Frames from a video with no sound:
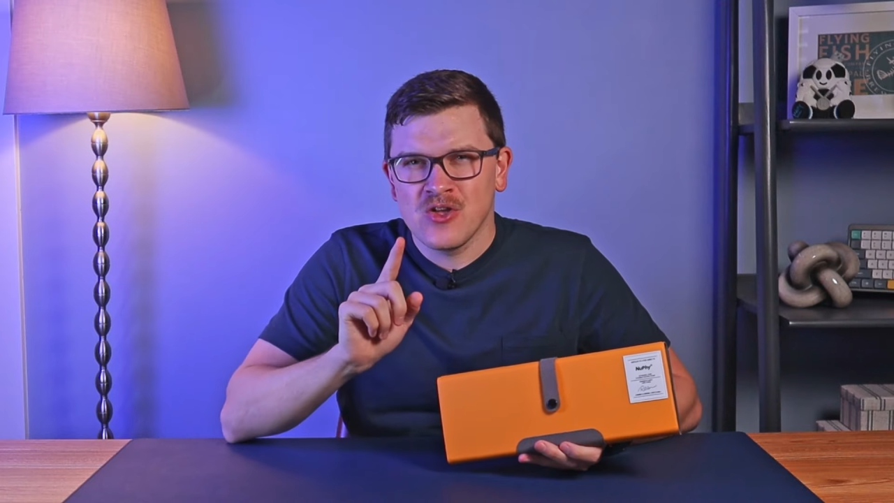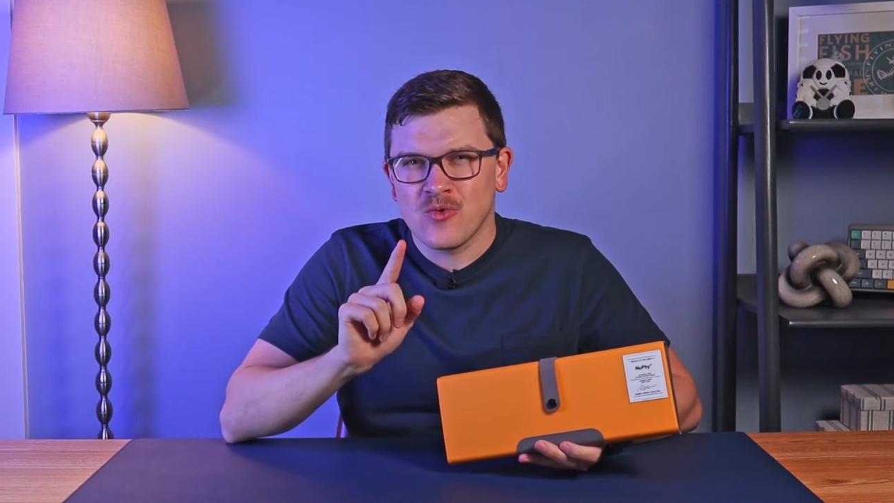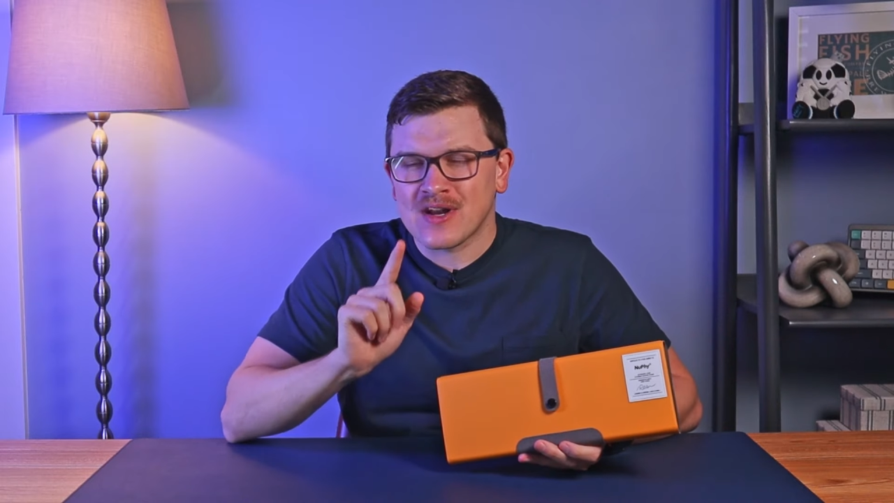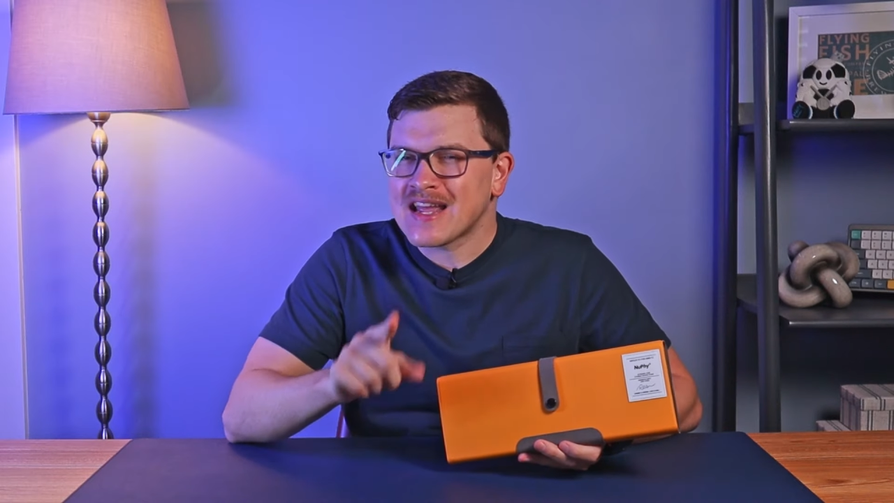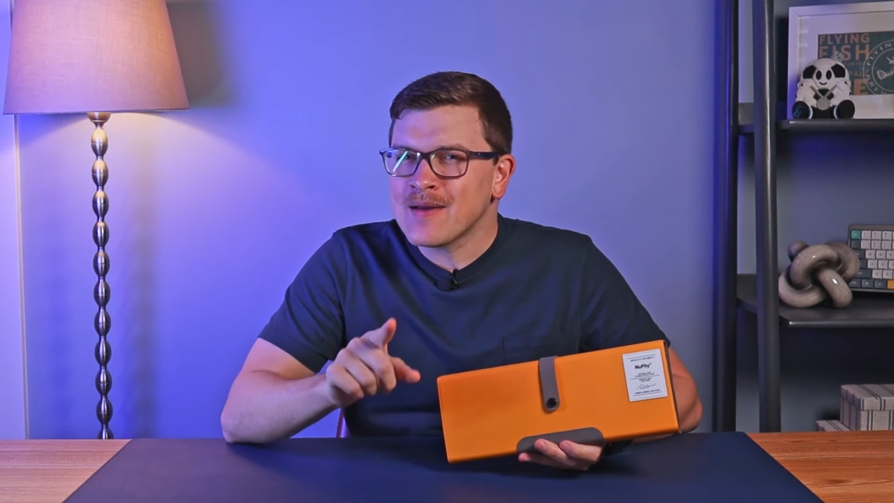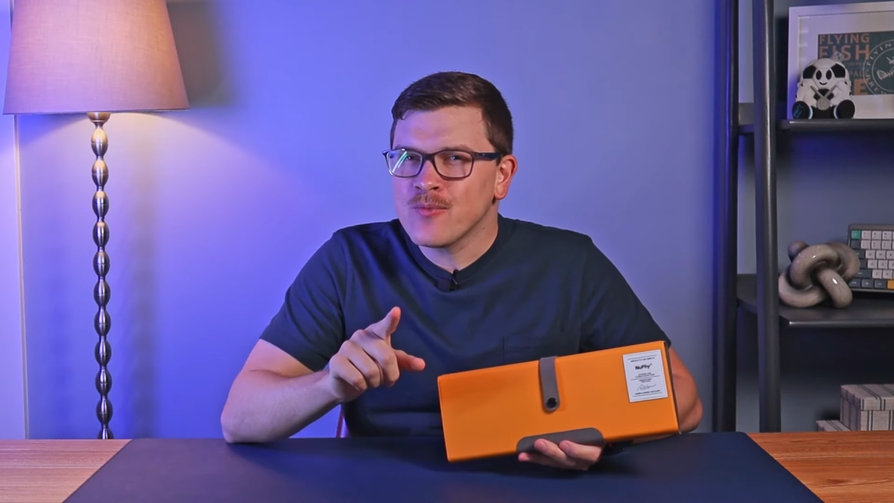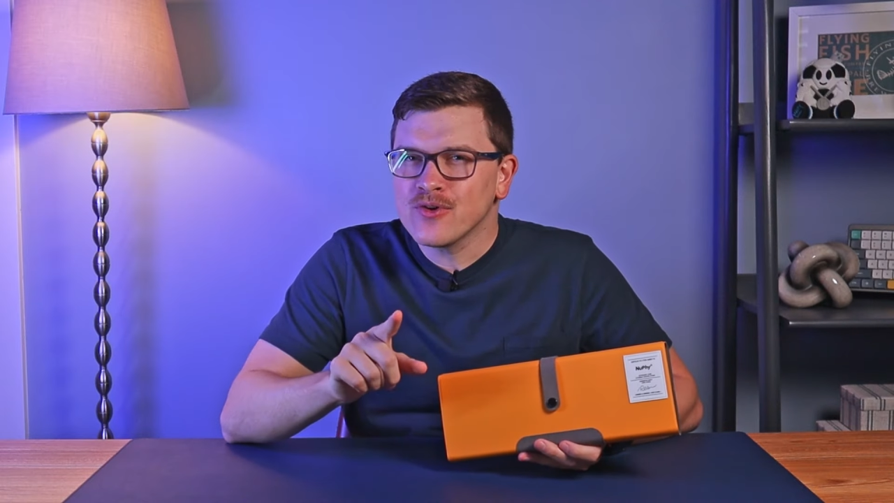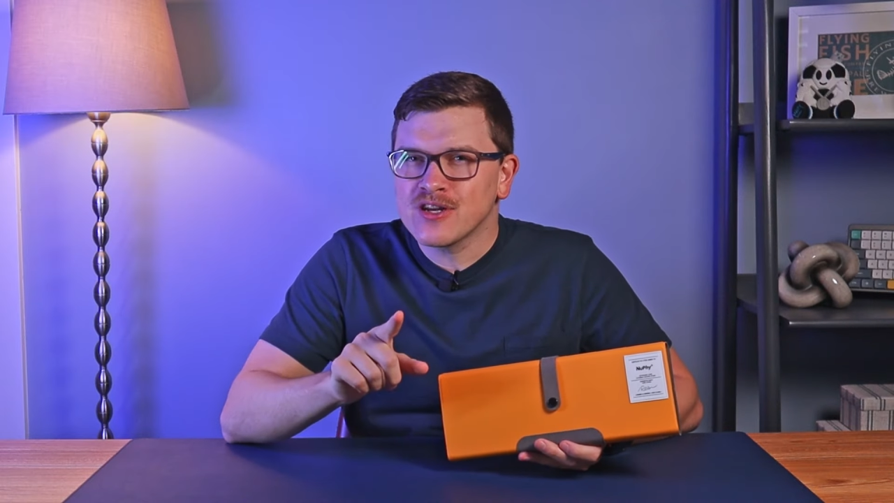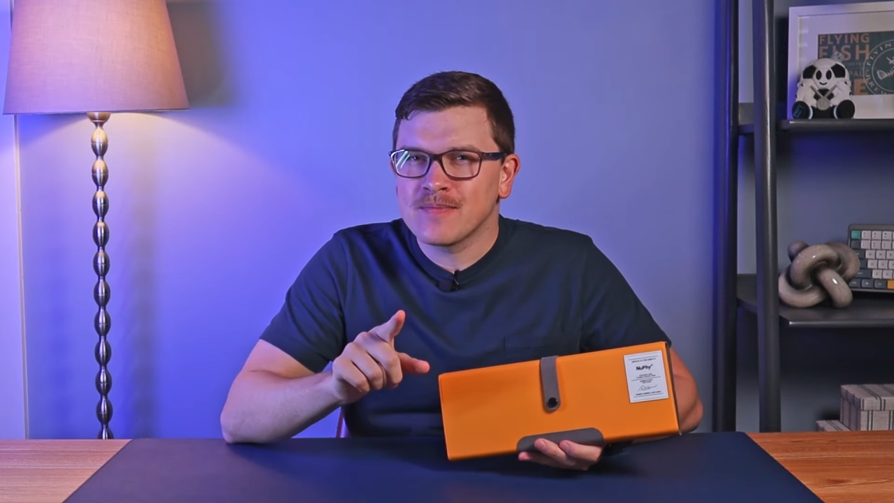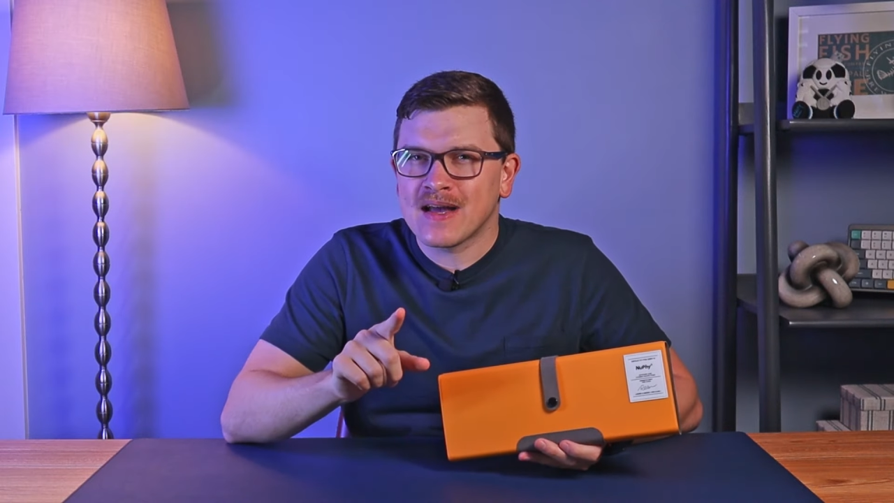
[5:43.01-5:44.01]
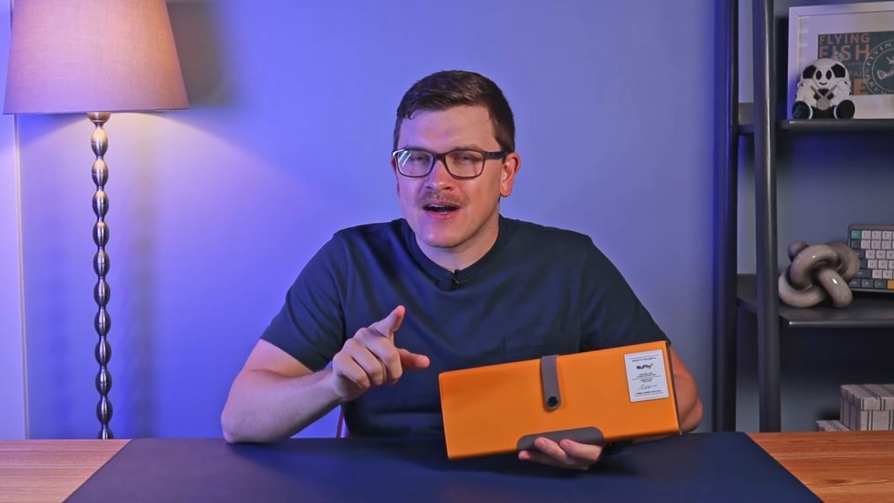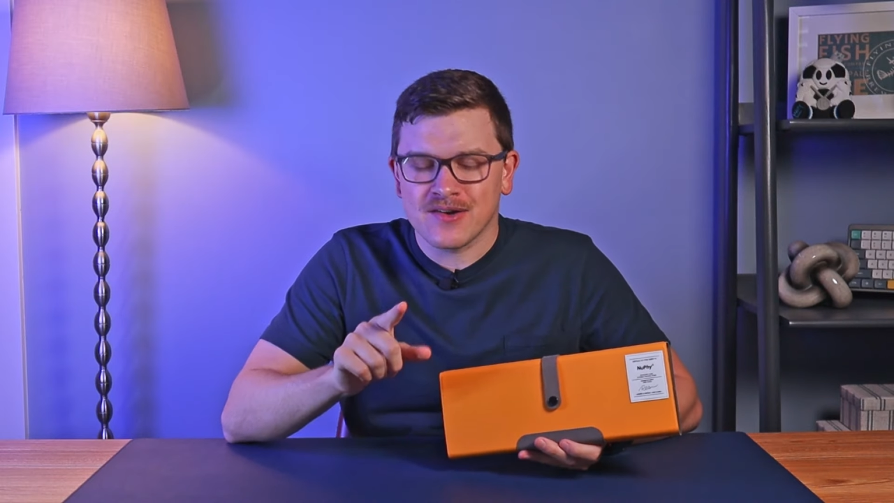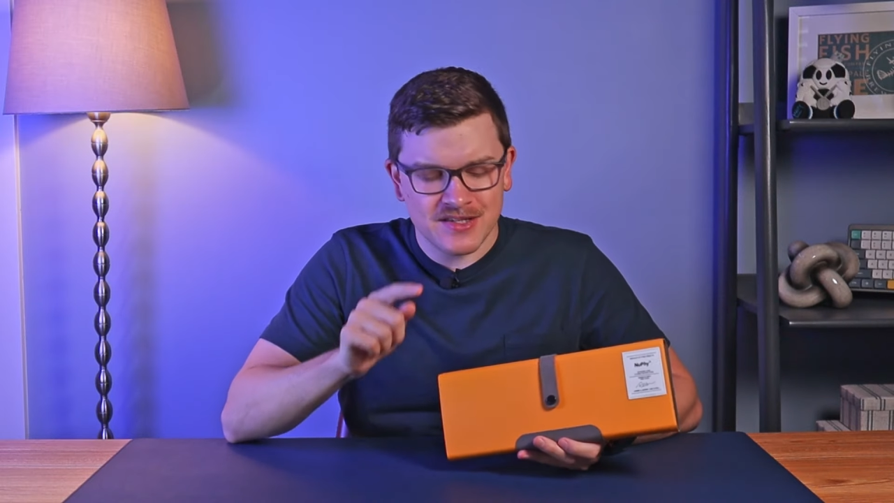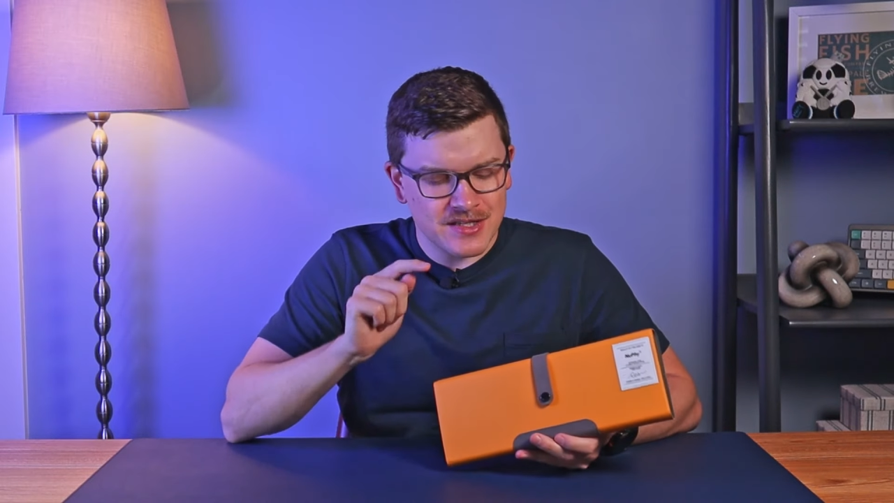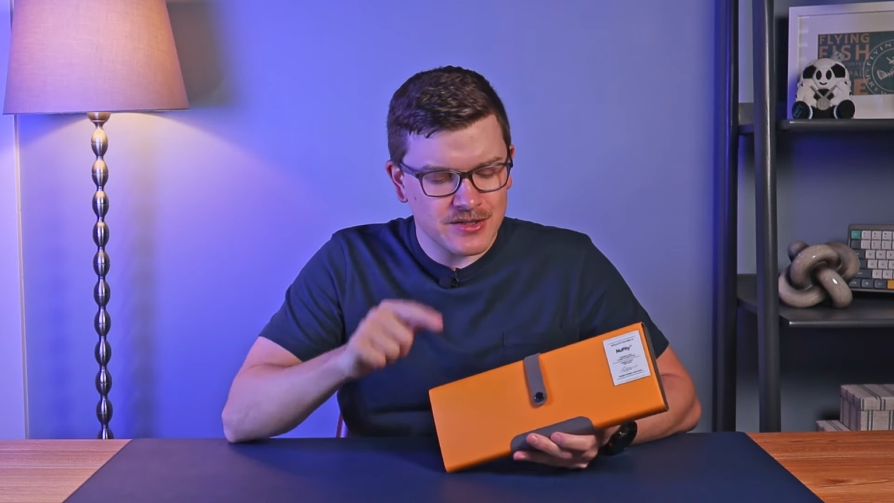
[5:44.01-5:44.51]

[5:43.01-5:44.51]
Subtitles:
What I am worried about is the